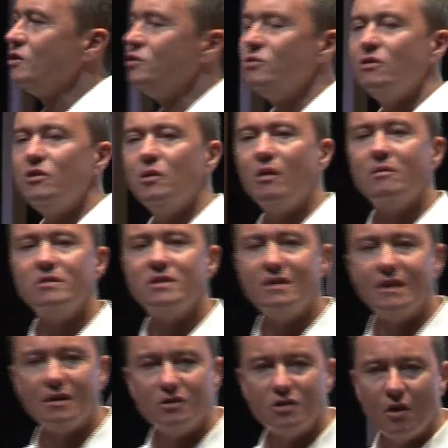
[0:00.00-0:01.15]
assure you I was
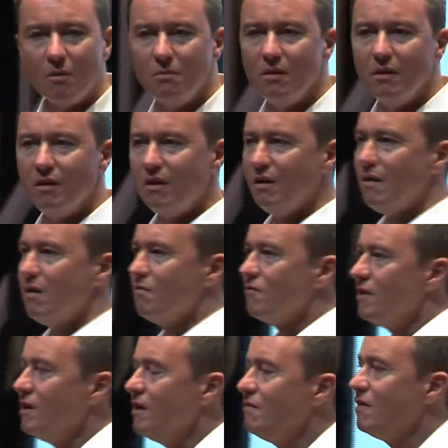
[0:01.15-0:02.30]
in that job
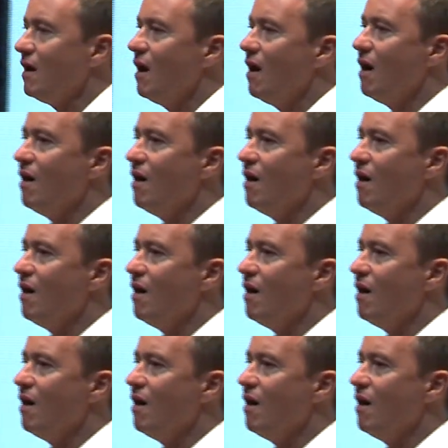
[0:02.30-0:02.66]
for 1.5 years,